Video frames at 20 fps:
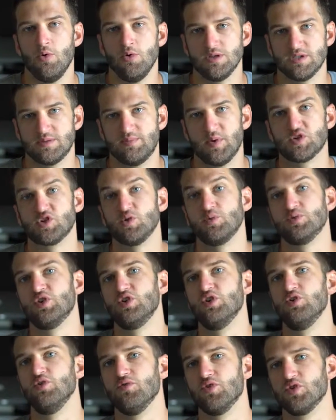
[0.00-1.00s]
especially with the
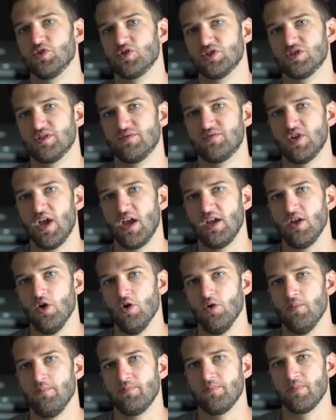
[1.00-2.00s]
new versions of
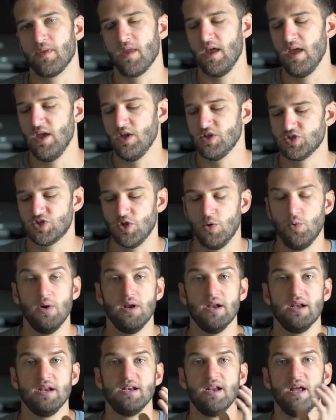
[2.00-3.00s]
Django. So
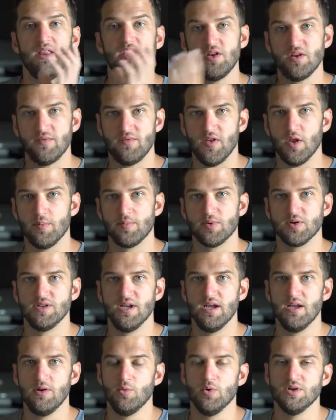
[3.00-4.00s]
what another developer
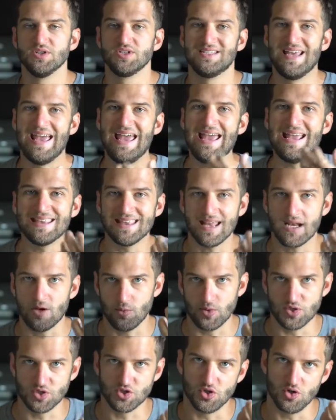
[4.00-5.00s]
did was take that
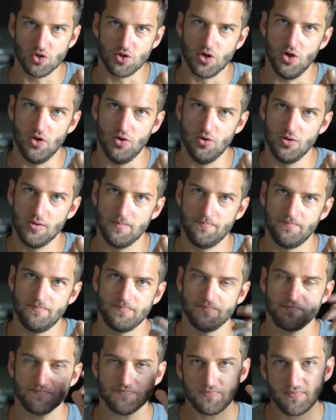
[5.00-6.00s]
original code
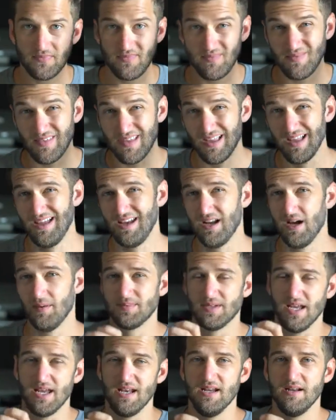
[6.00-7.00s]
and
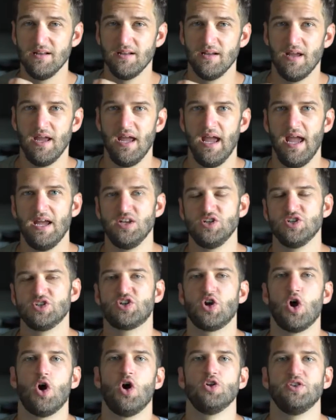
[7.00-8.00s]
update it and just
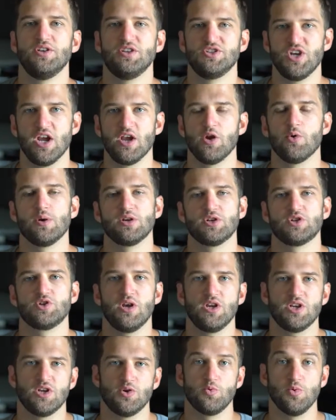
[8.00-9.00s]
called it Django
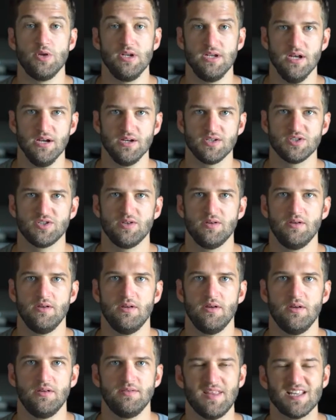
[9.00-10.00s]
registration Redux.
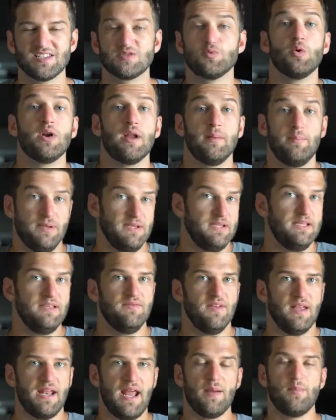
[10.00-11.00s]
That's what I believe
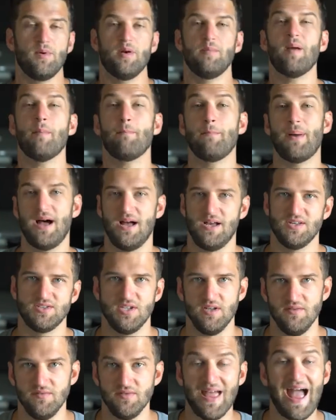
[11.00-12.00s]
that happened. I'm not
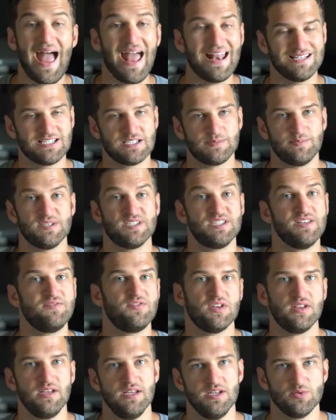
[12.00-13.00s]
positive that
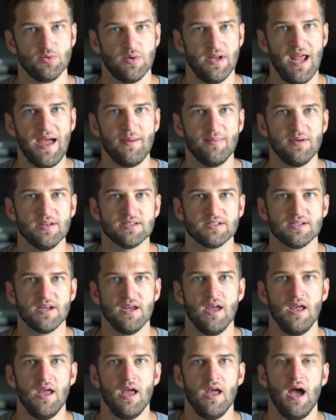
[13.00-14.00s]
specifically is what happened.
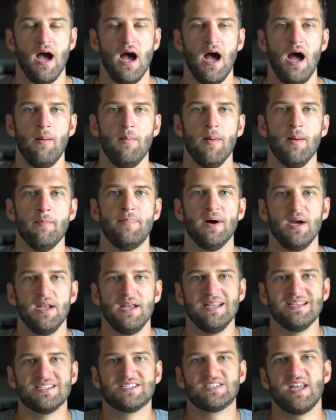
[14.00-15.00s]

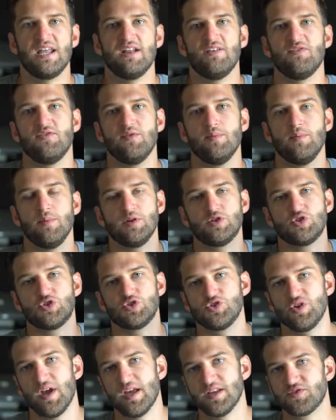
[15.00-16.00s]
But instead of
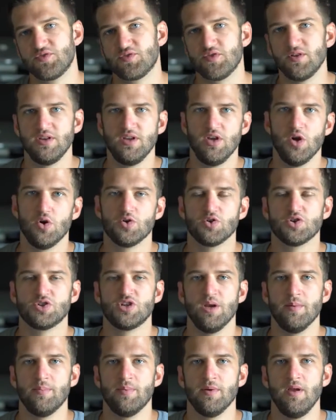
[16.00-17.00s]
transferring the
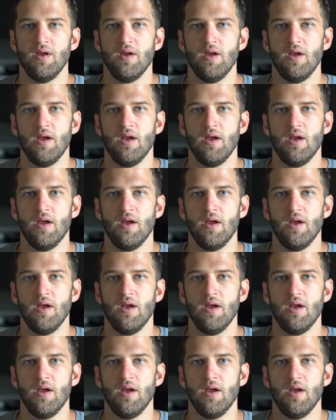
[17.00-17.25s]
ownership